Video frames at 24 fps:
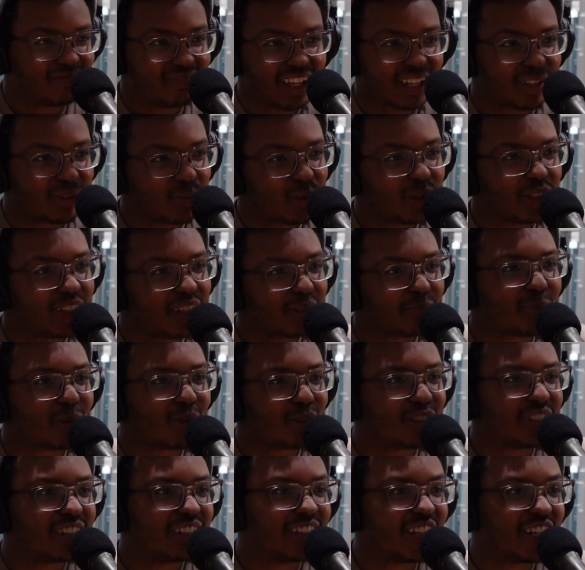like, what a
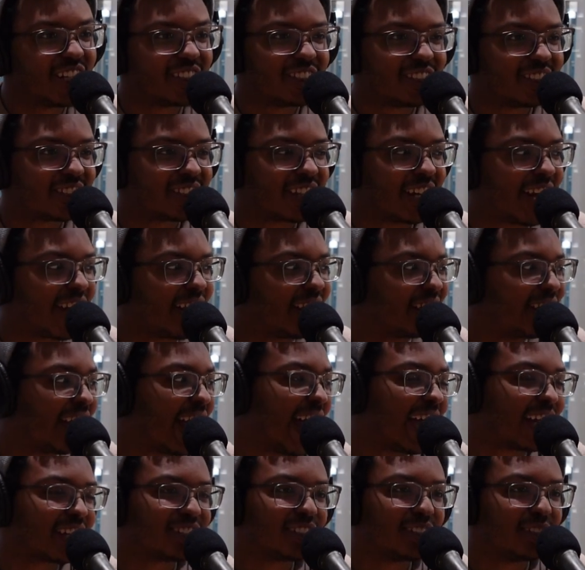person does doesn't
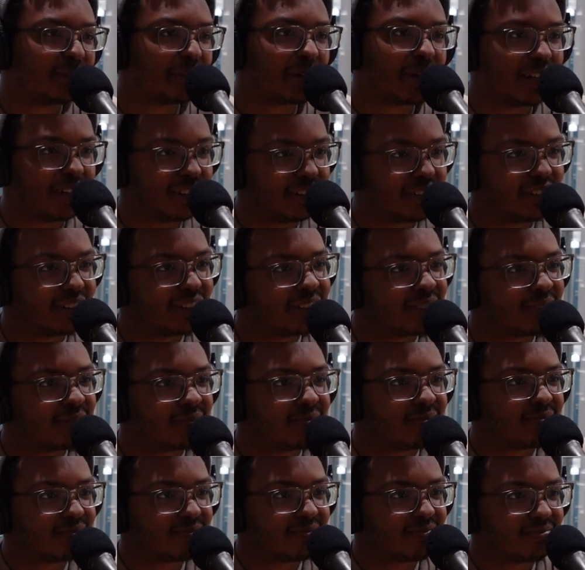actually matter.
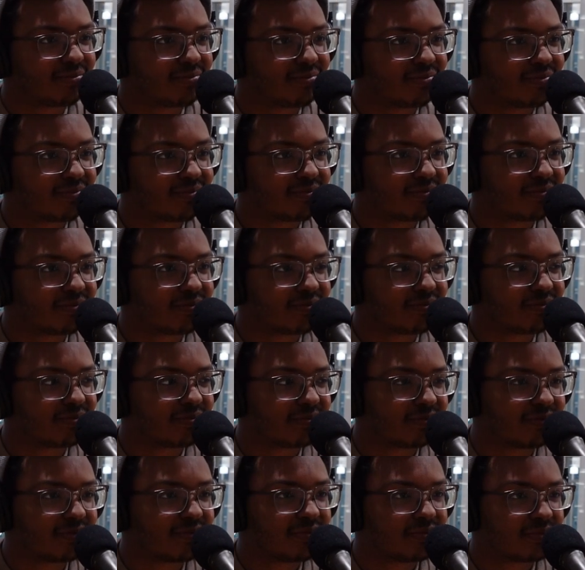Yeah.
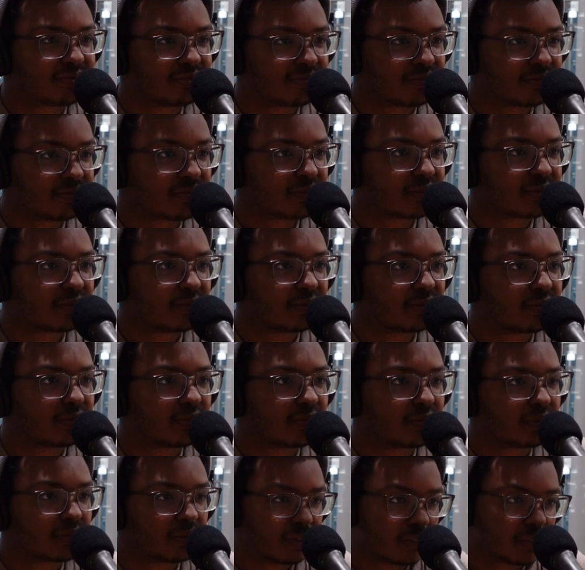And then
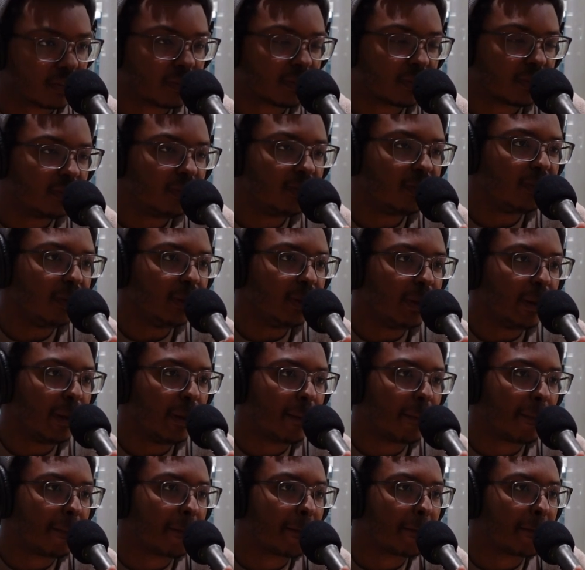now Muslims
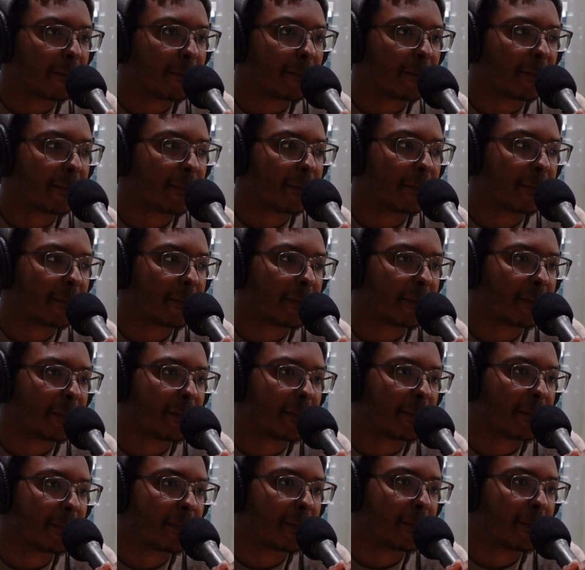have fallen into the same trap of